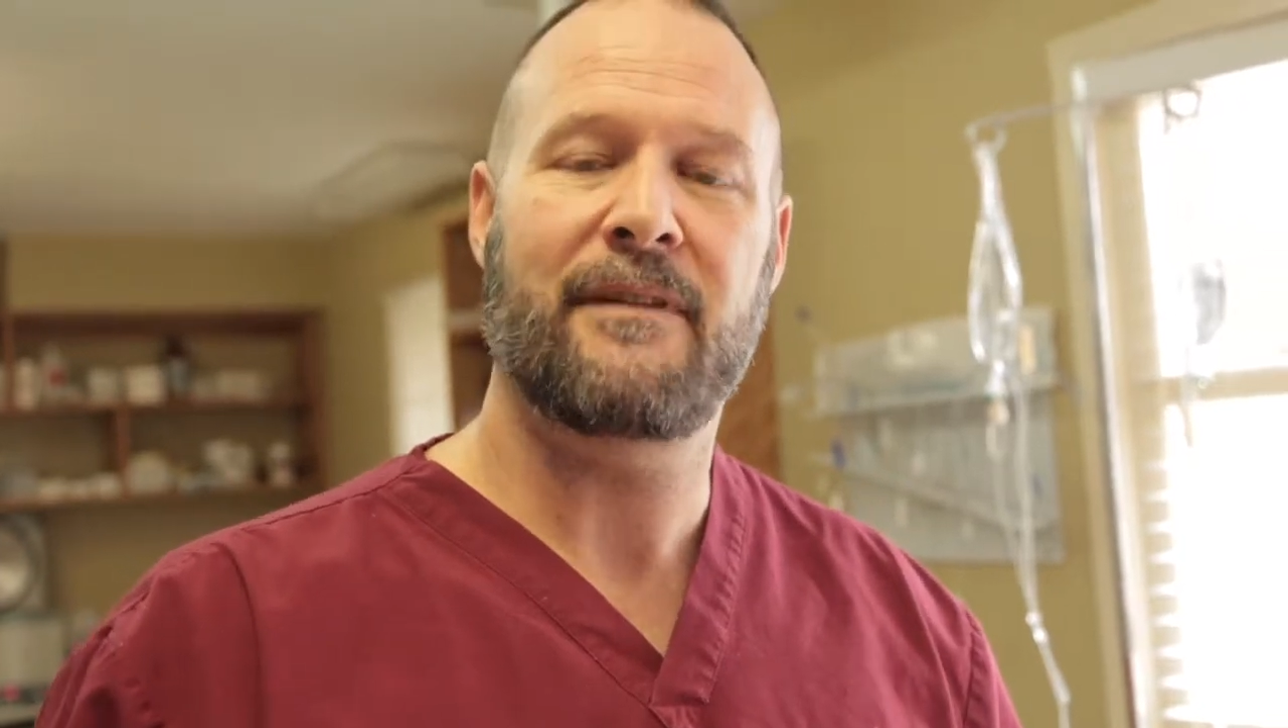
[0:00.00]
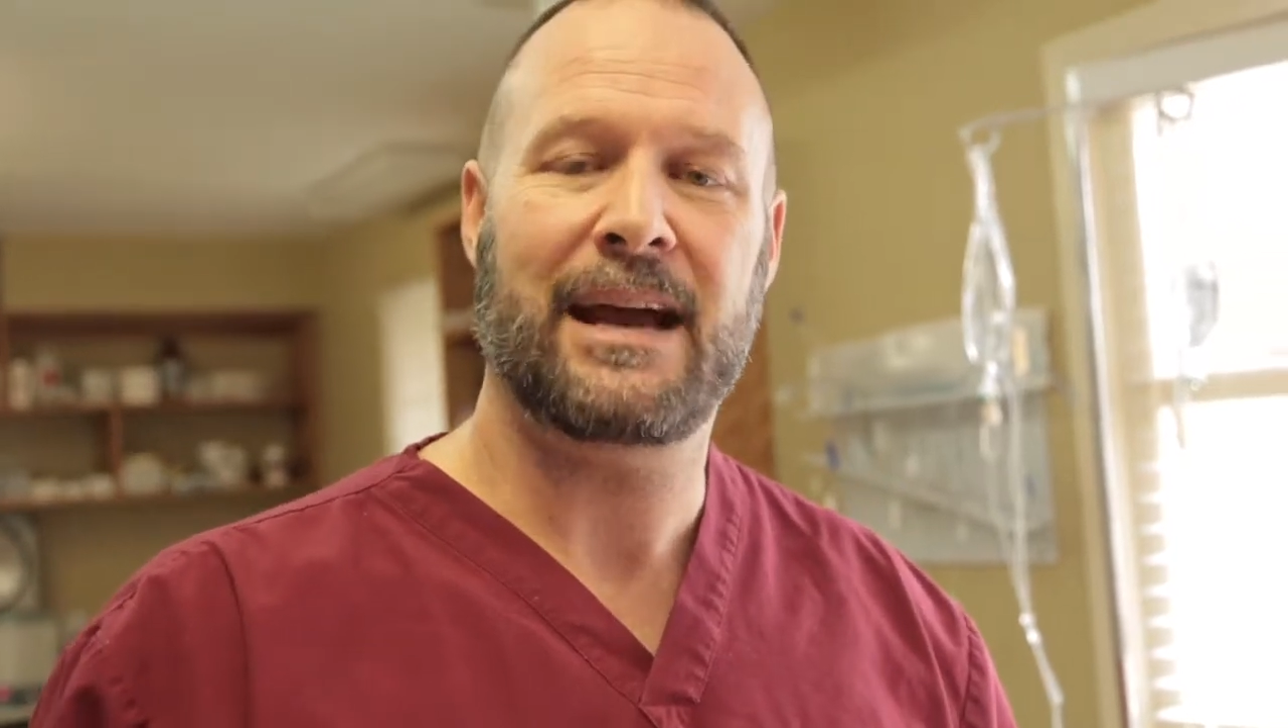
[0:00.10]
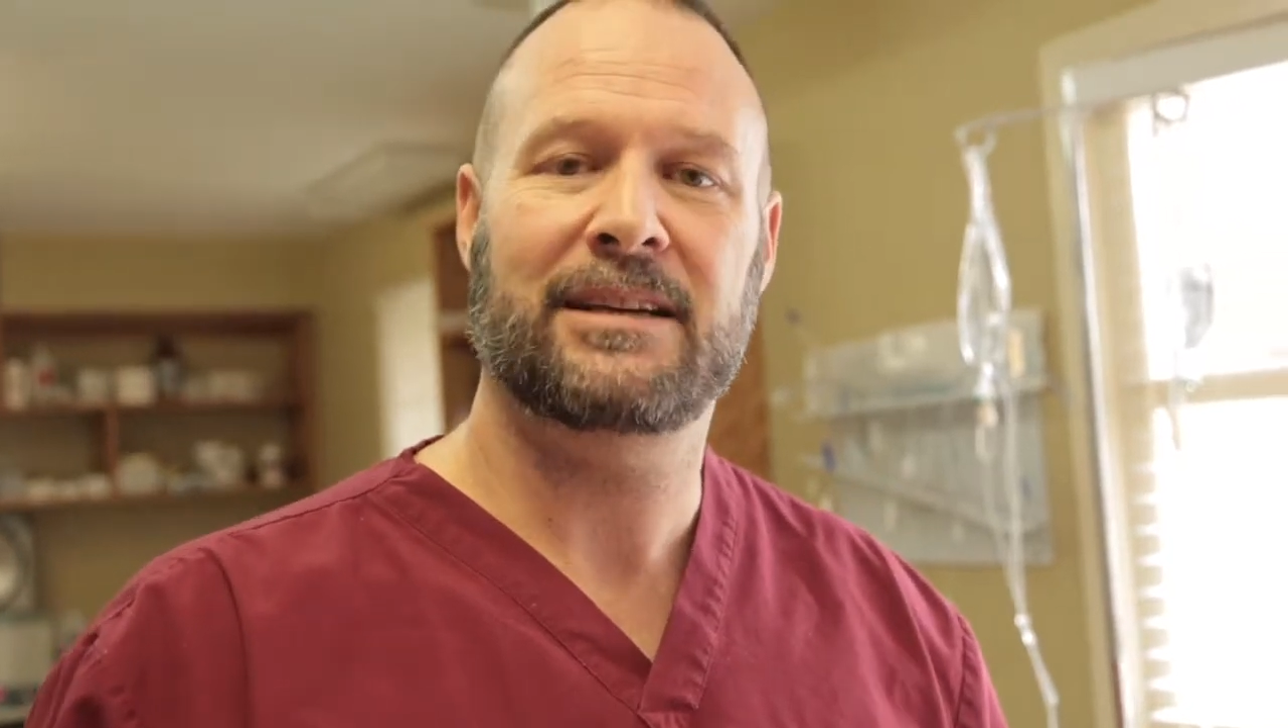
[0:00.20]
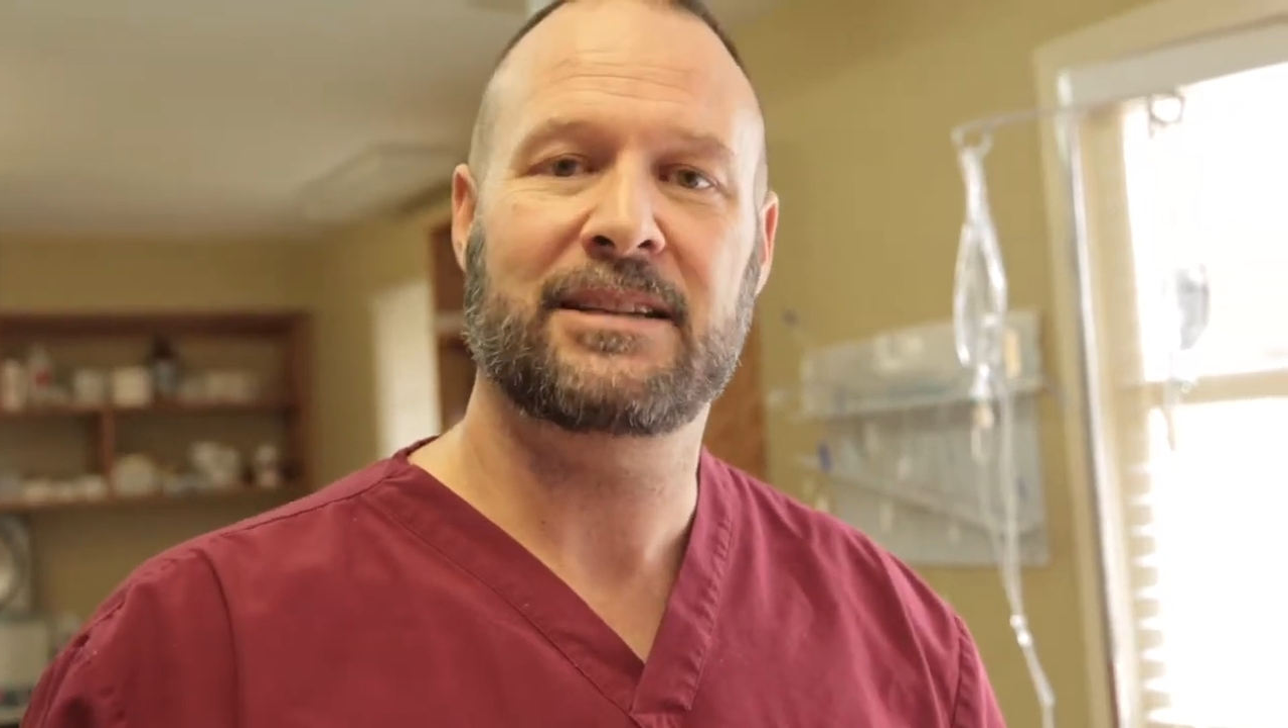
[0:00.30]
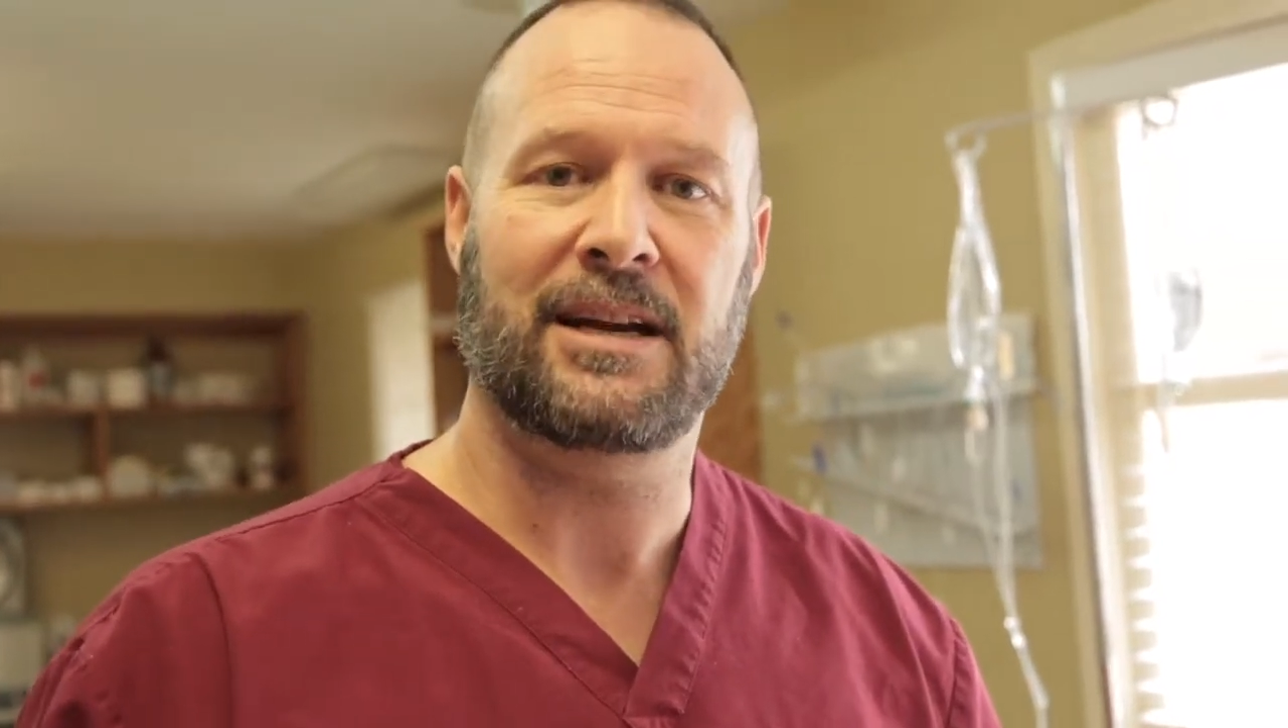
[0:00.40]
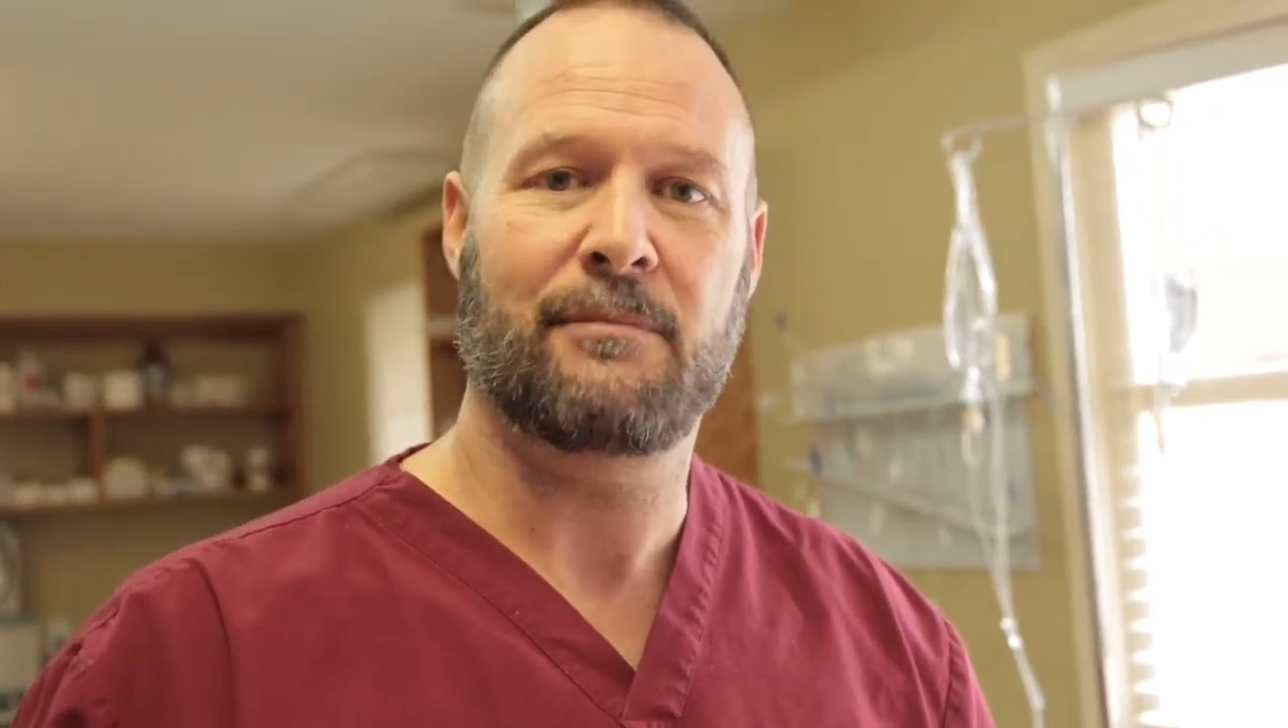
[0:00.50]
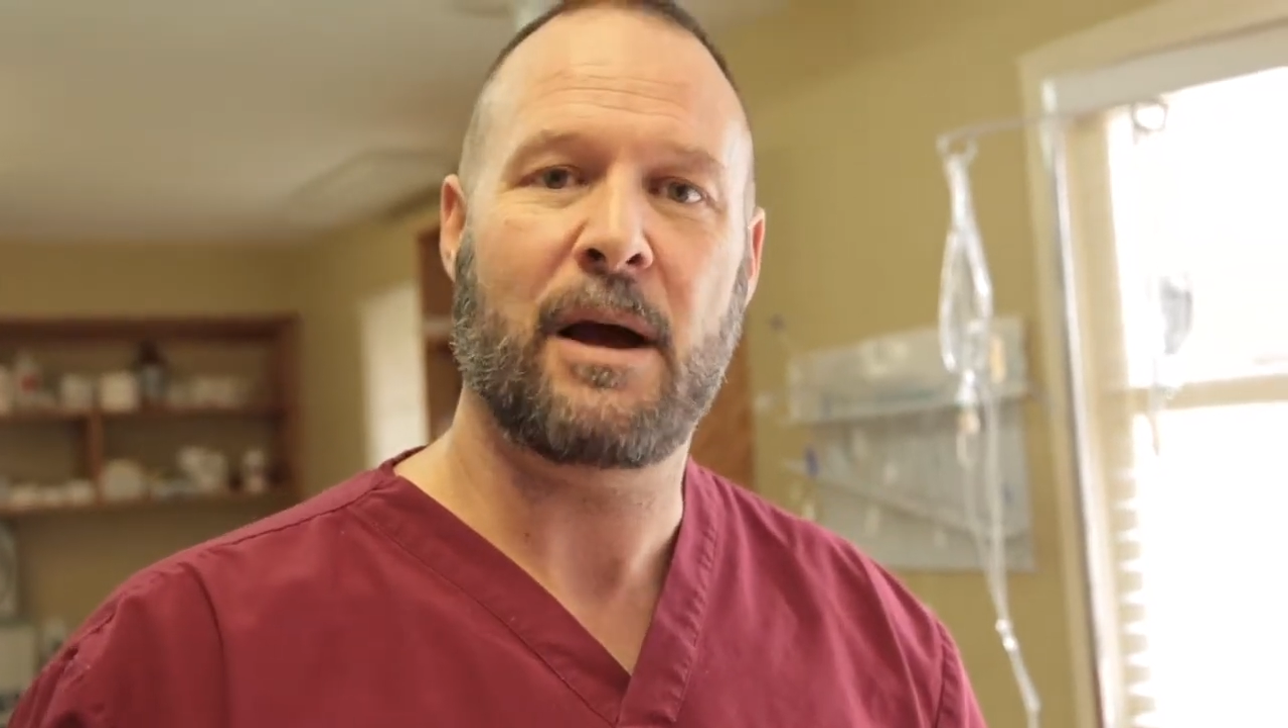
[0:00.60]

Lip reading: vaccinated